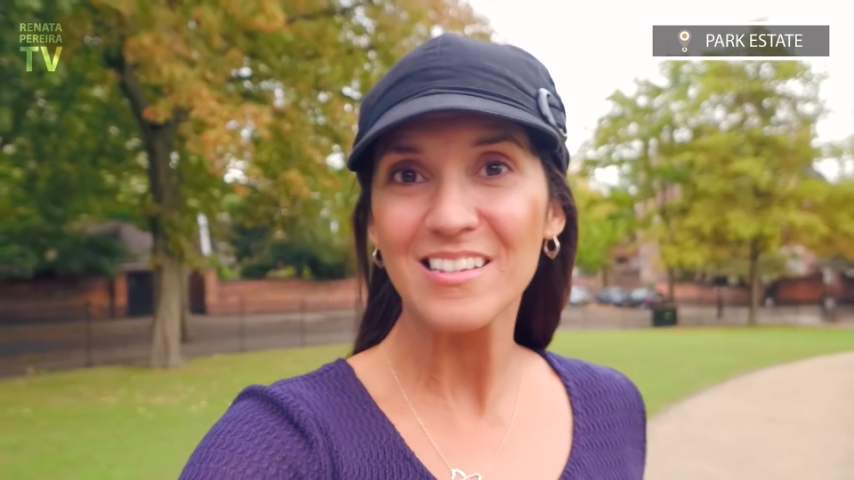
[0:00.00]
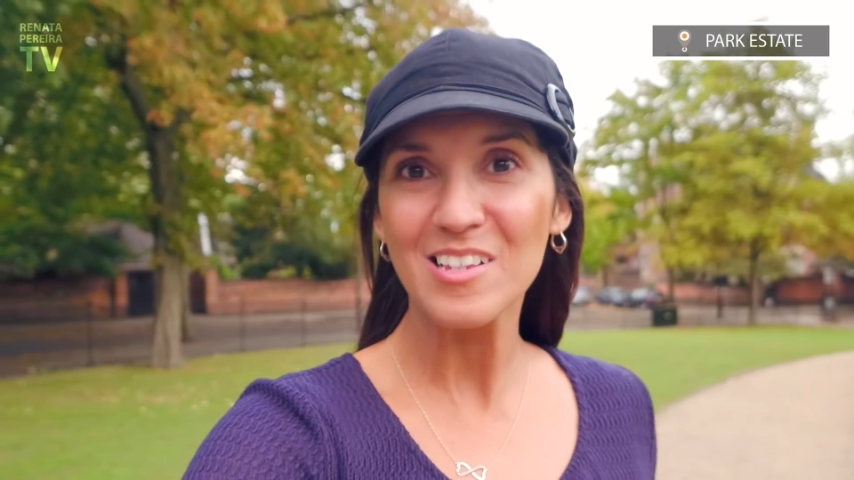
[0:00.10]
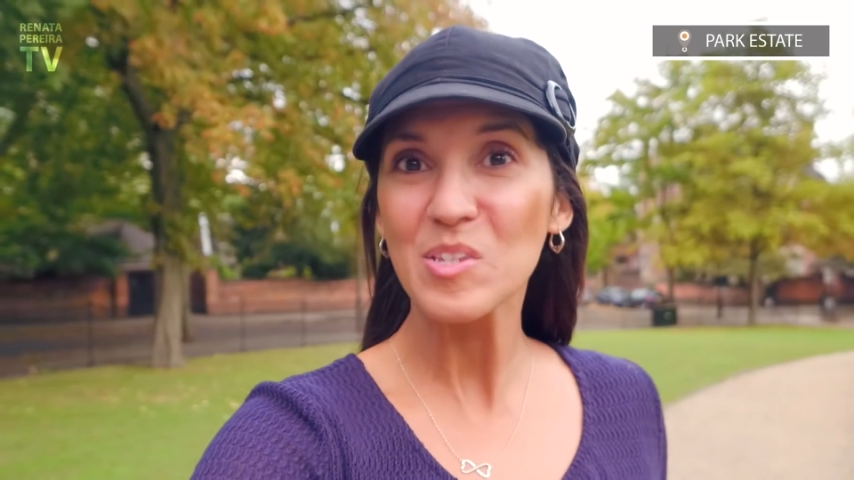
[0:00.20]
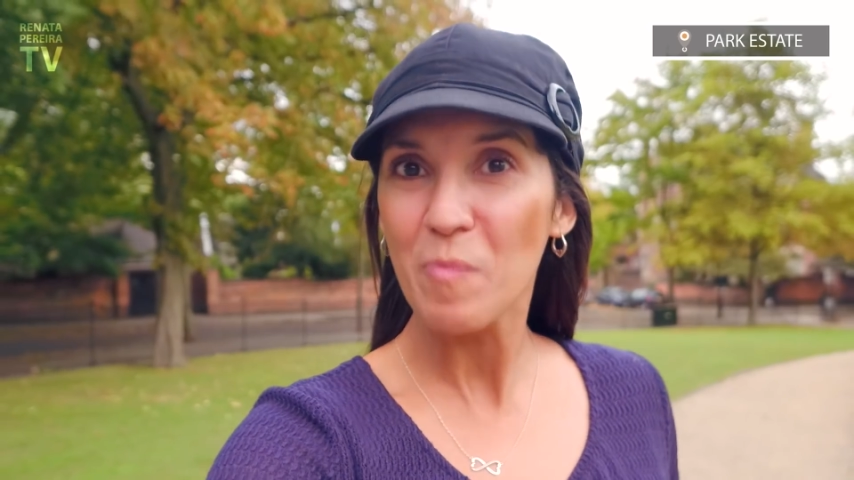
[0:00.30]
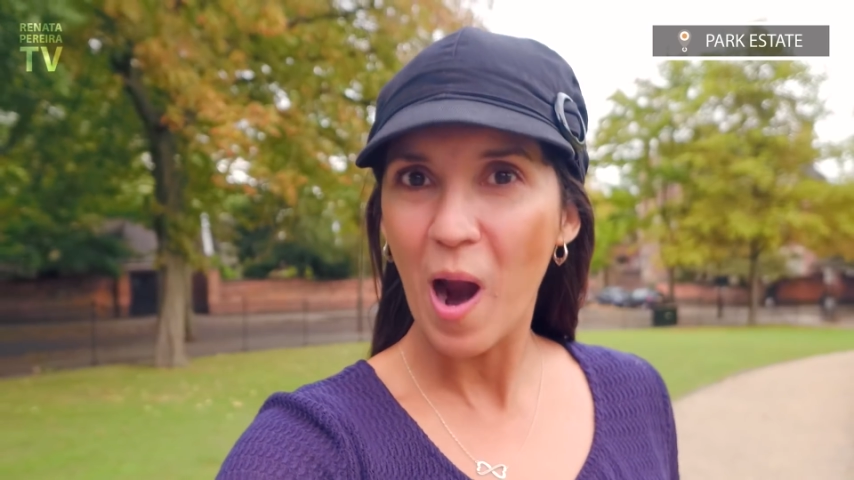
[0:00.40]

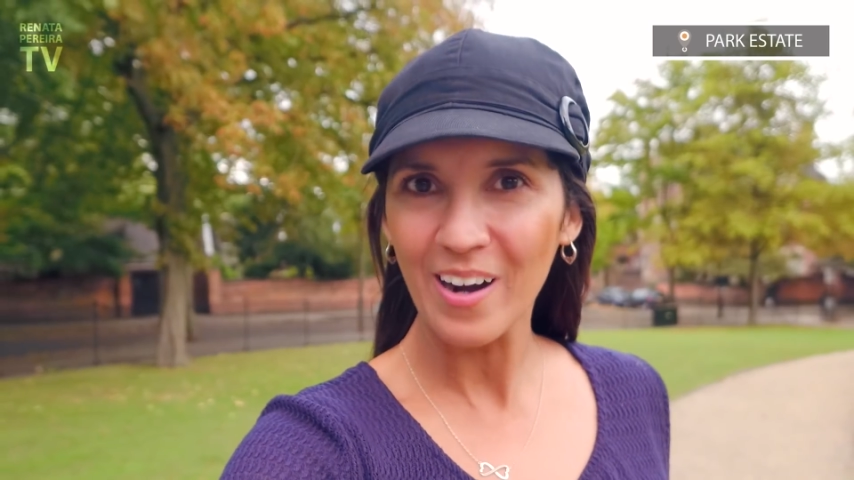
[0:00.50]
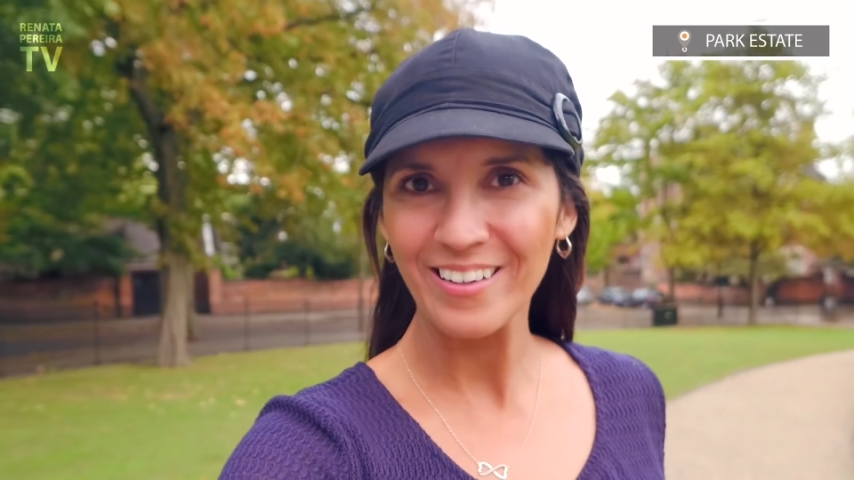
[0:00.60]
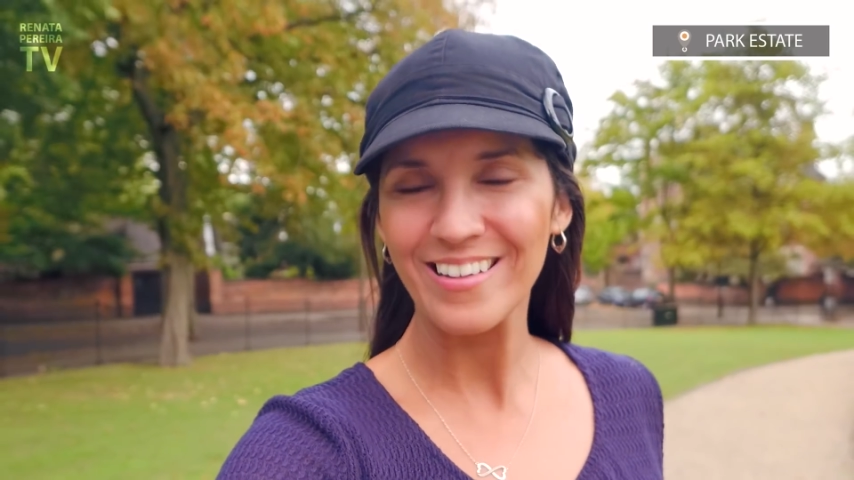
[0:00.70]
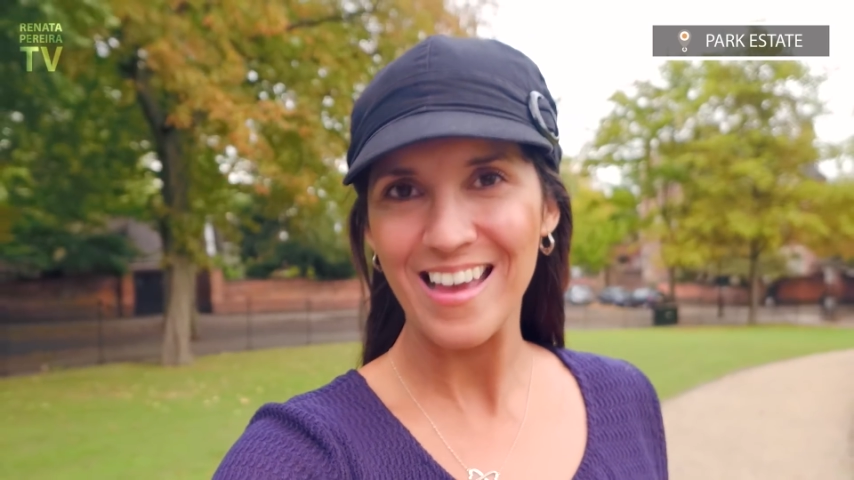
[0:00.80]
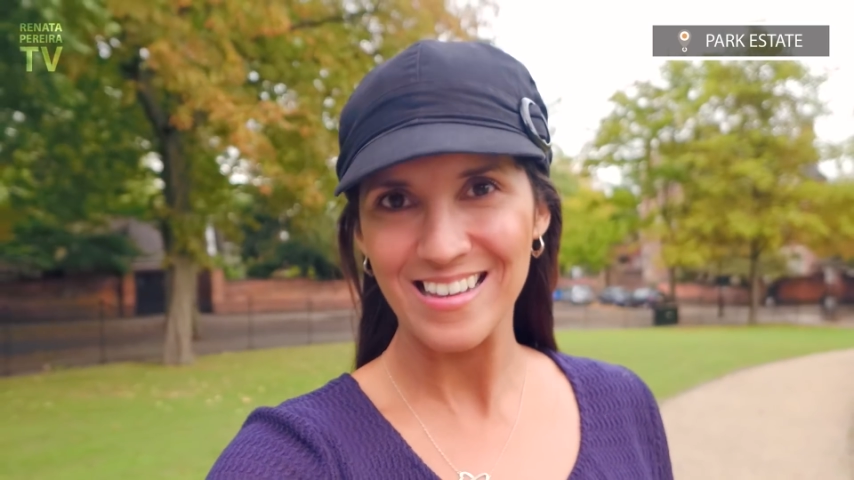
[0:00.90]
This is
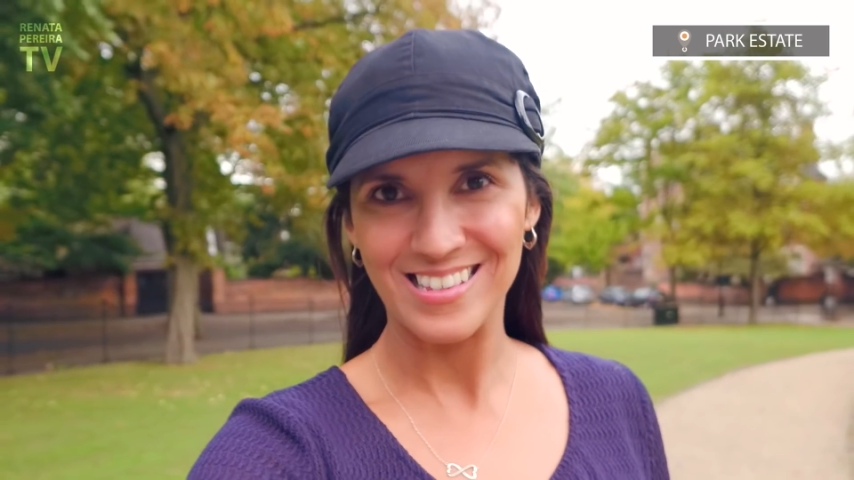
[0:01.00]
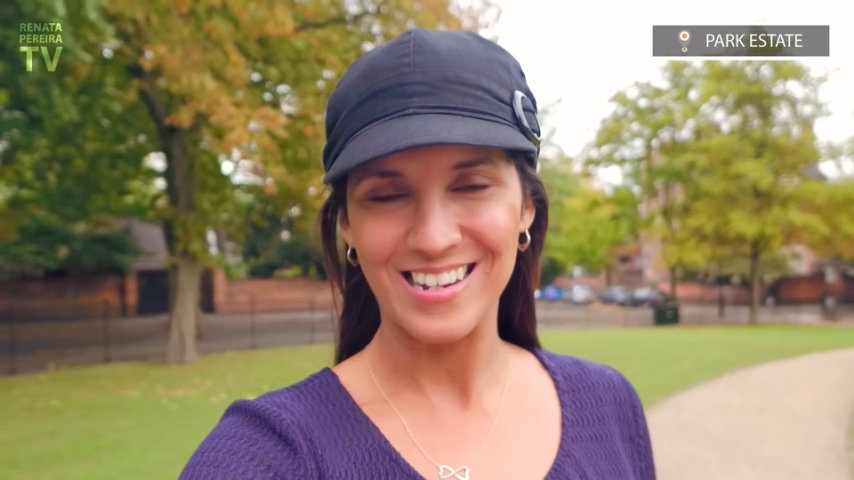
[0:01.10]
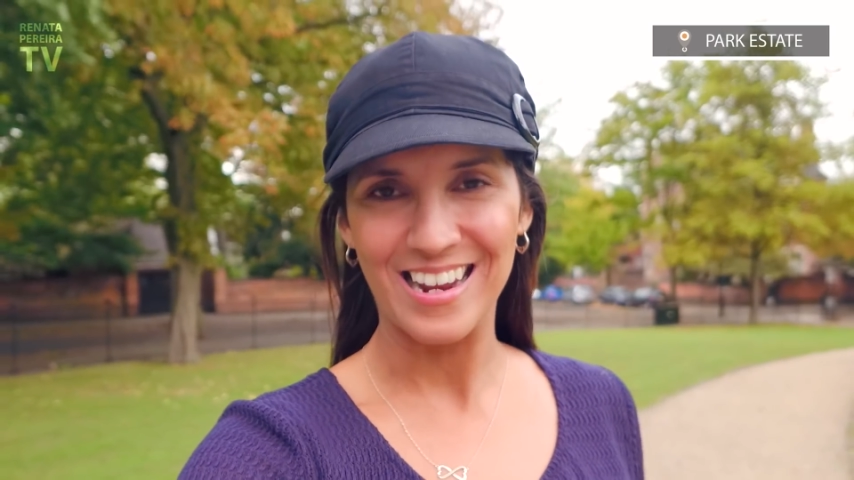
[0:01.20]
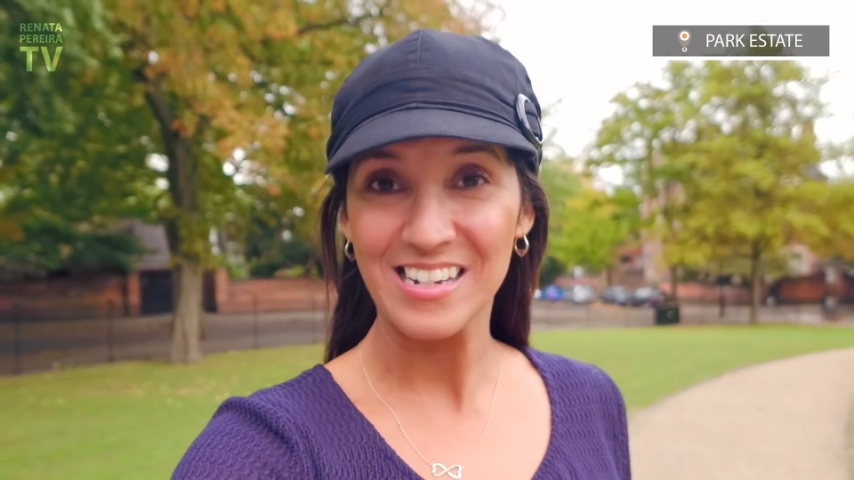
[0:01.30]
Park Estate,